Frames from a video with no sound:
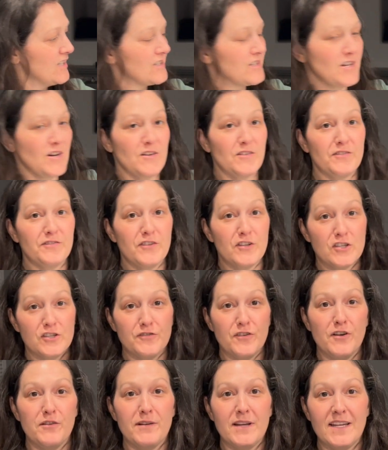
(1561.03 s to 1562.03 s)
So first of
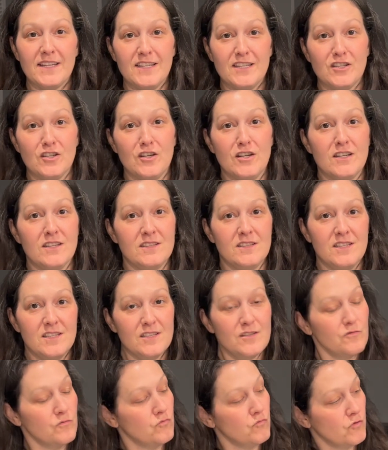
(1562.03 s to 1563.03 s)
all, we got the dogs
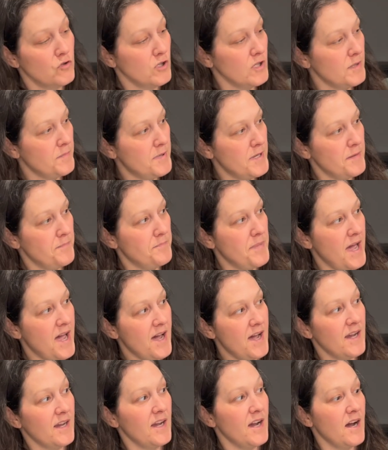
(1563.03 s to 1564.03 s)
this really big
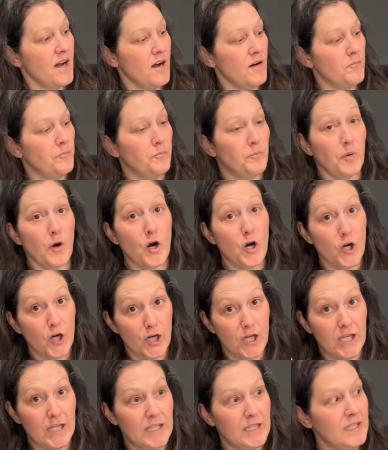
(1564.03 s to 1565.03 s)
bag of
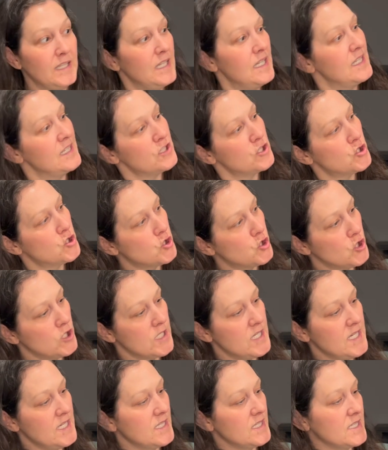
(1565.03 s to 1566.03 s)
bargain
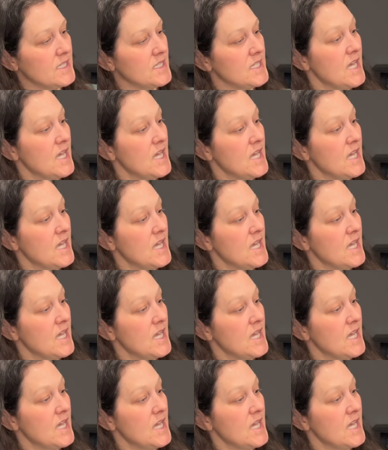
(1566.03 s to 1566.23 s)
treats.